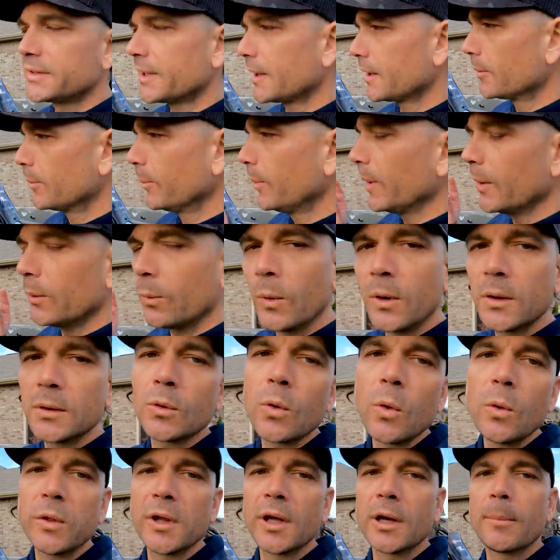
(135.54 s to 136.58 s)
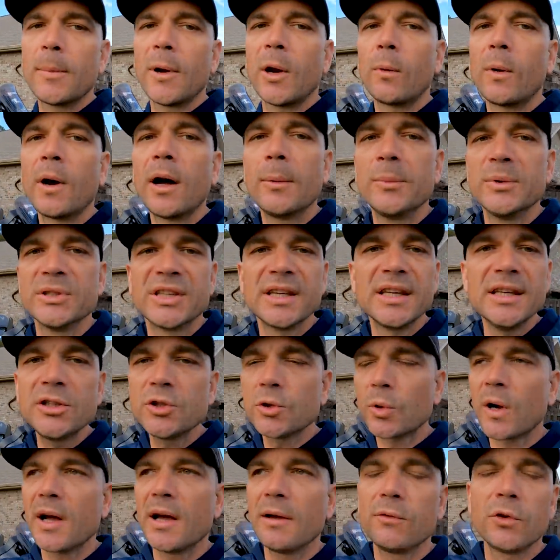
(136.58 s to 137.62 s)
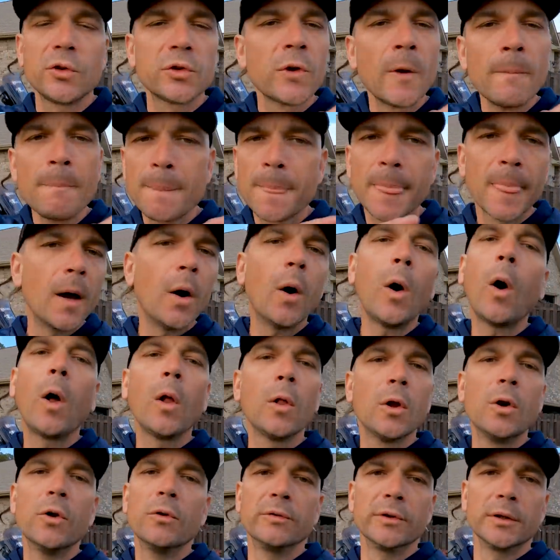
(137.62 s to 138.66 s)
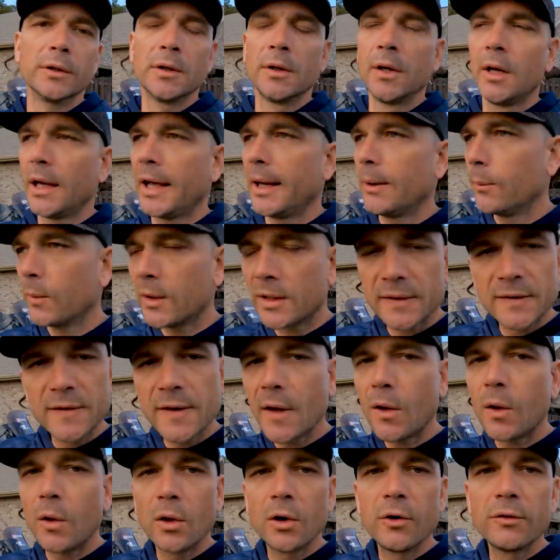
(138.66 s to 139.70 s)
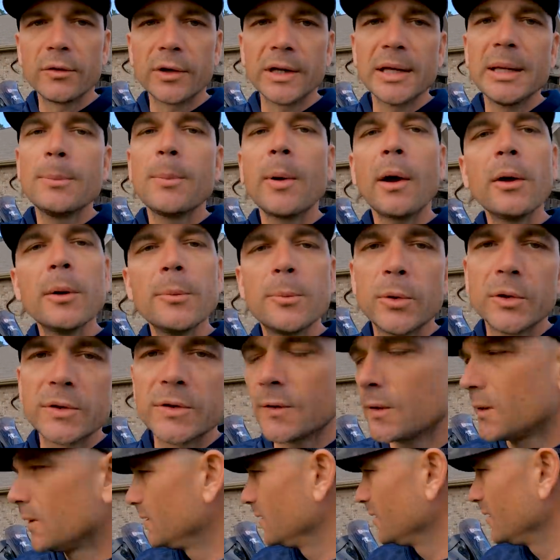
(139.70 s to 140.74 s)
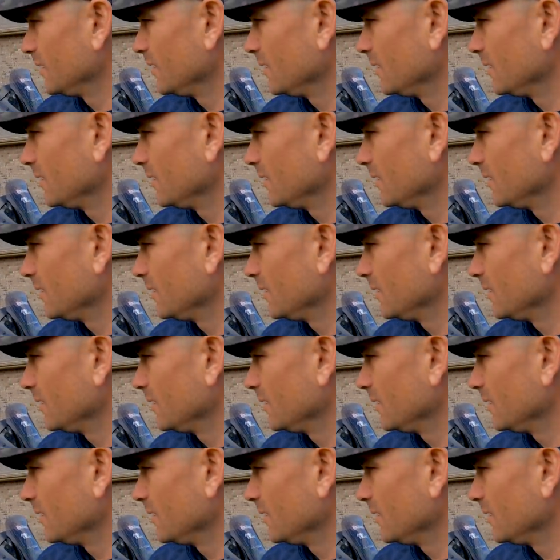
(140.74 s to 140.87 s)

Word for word: standard. But one cool thing about Rob is he travels all over. And when I say all over, he probably puts on,